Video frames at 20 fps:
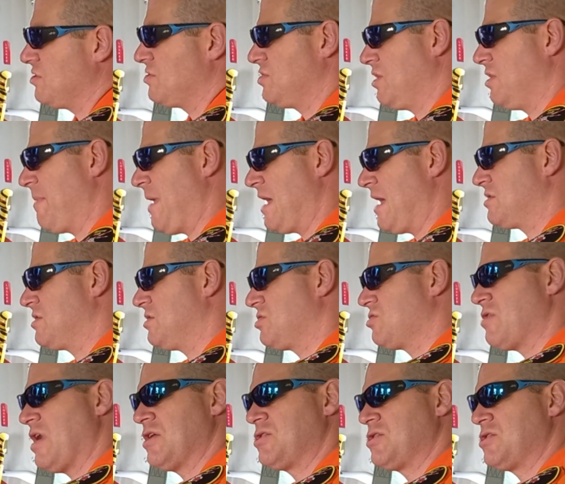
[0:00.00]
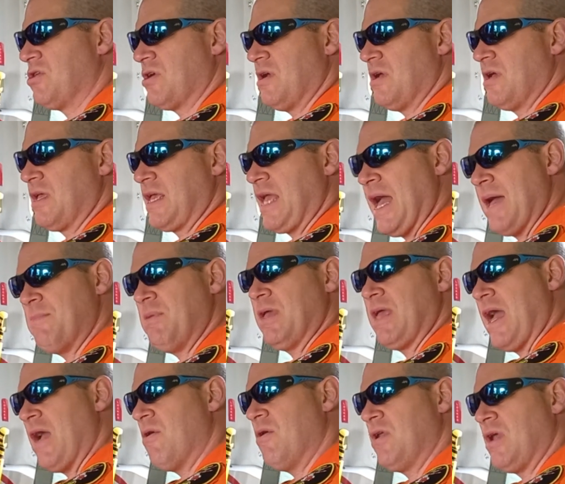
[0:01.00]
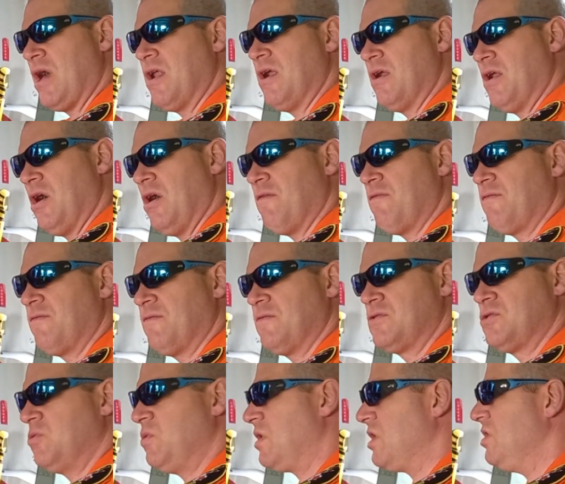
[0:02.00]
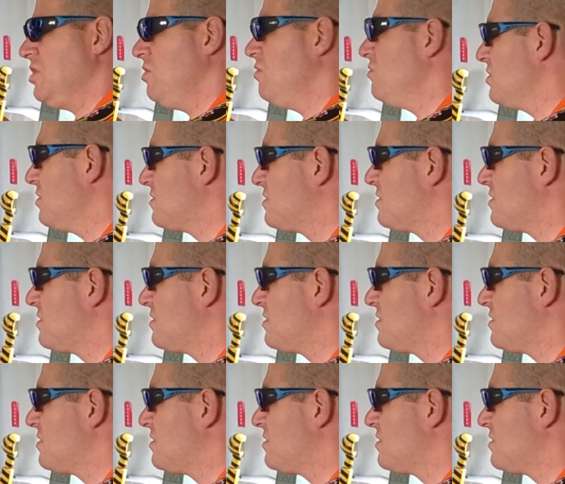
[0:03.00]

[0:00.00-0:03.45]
So the basket stretcher can be carried on and off, so we can use it